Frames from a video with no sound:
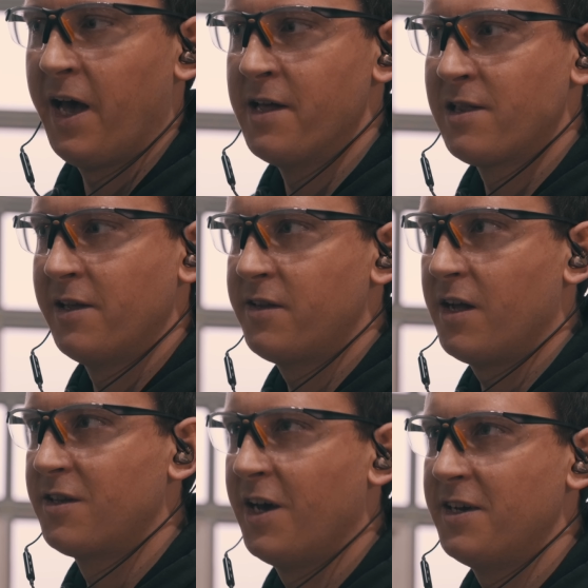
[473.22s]
handle in
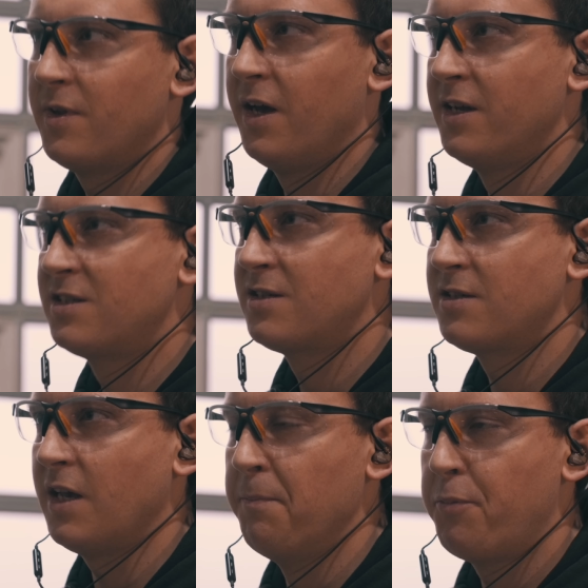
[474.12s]
that case.
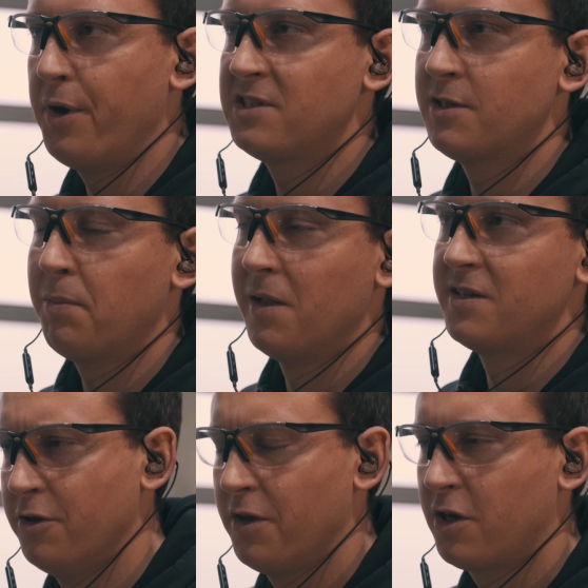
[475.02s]
In principle,
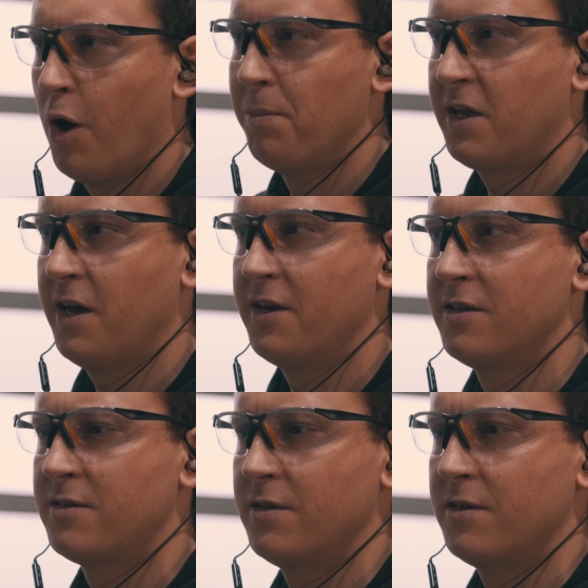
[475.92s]
it's not a complicated